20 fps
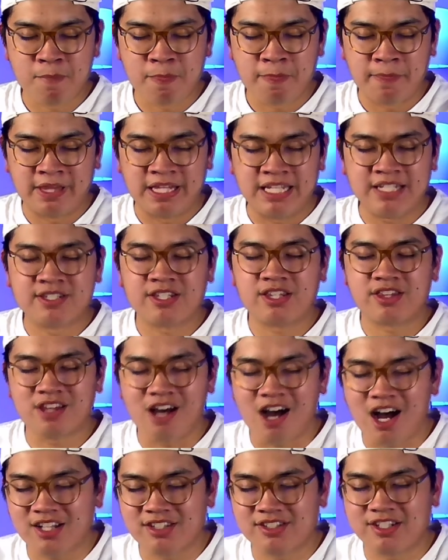these
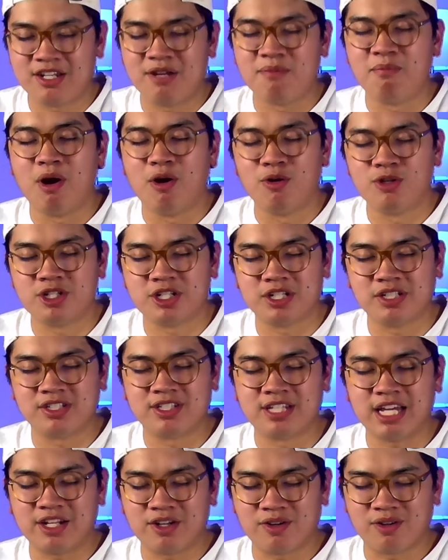thoughts and emotions
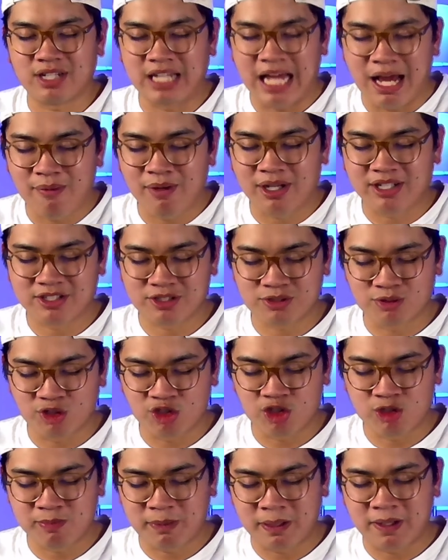that you're allowing us to
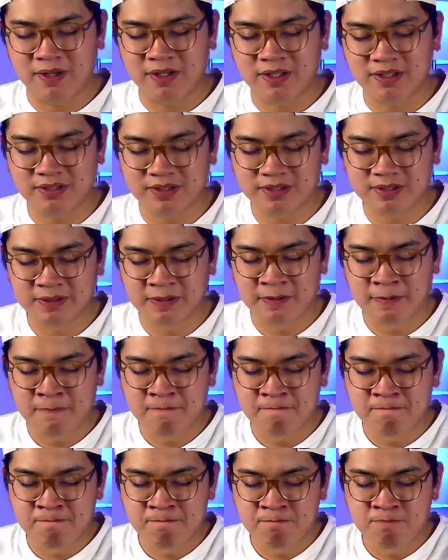experience.
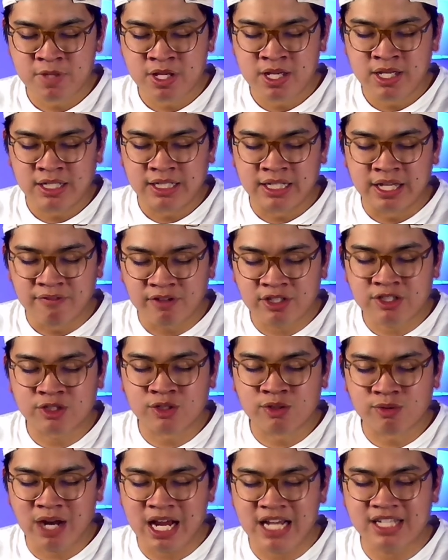Give us
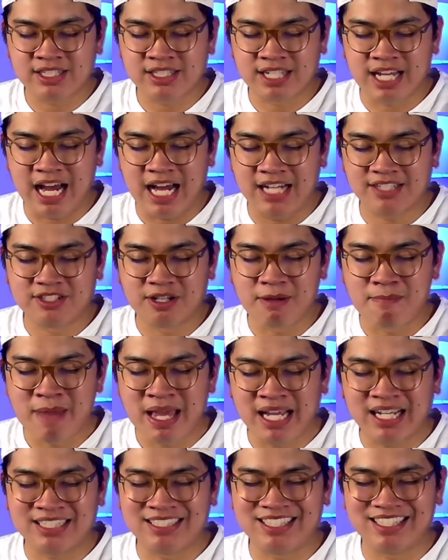grace, God, to
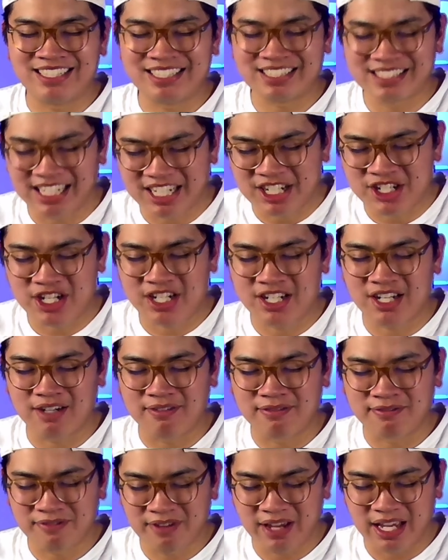make a decision of
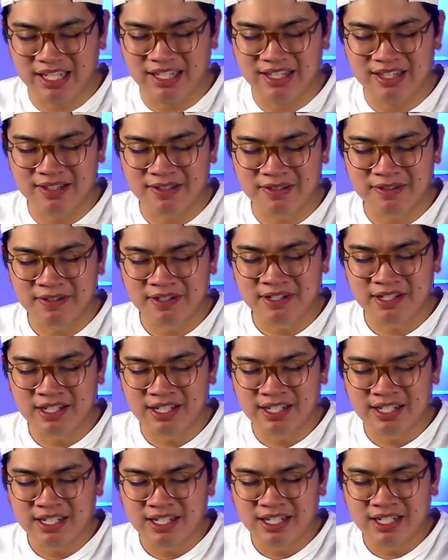faith.
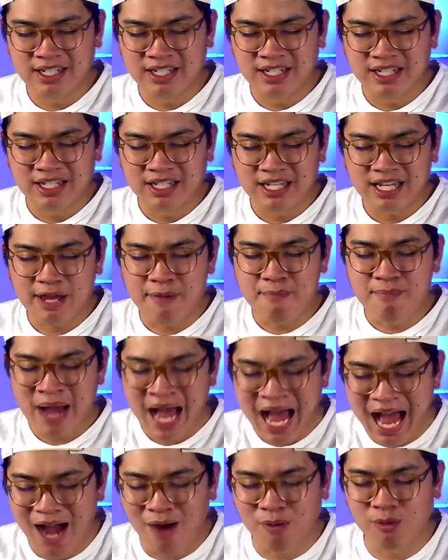
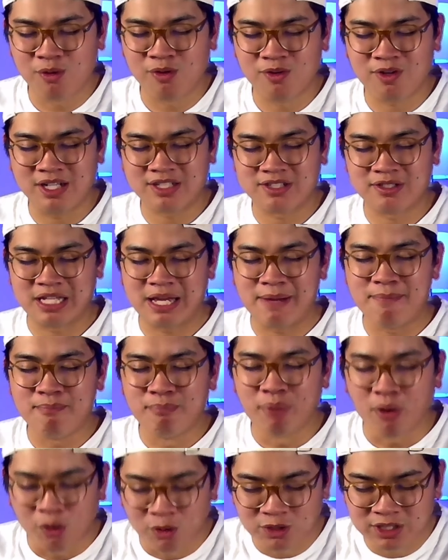Empower us,
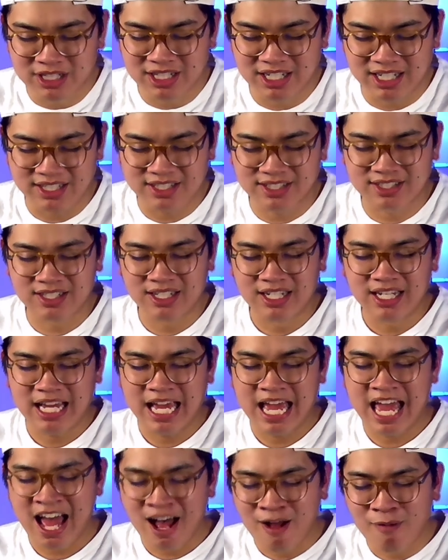embolden us,
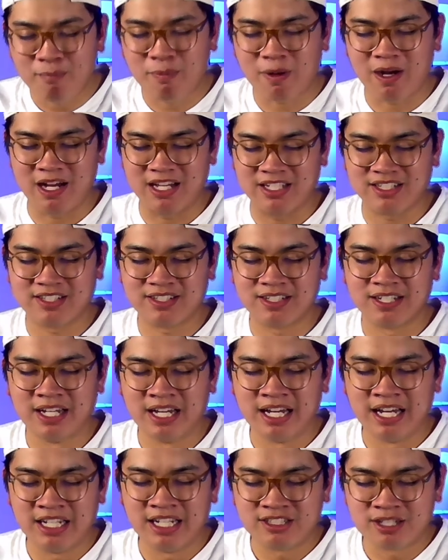help us
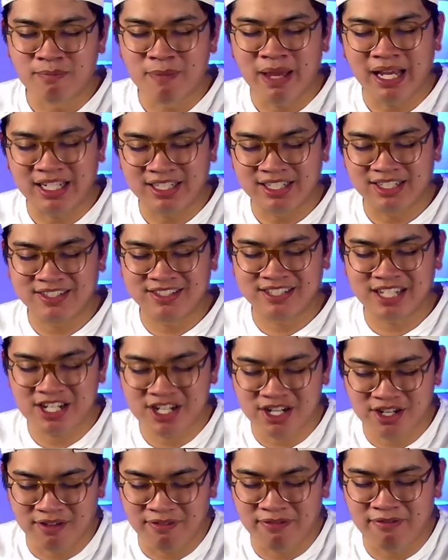to make a
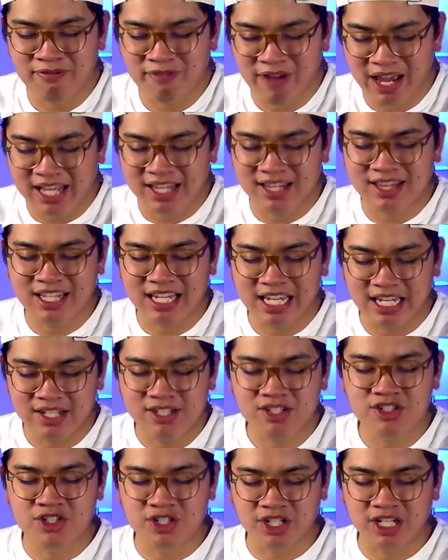decision of faith in
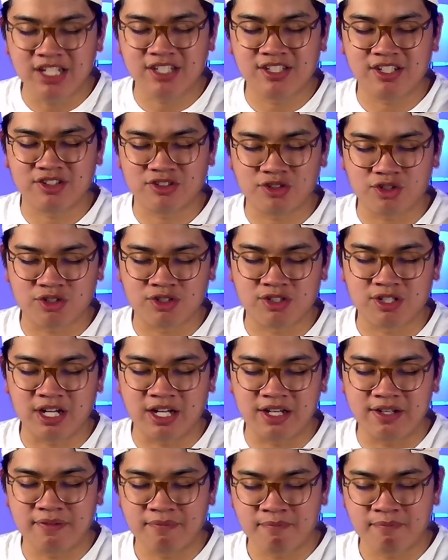Jesus, your Son,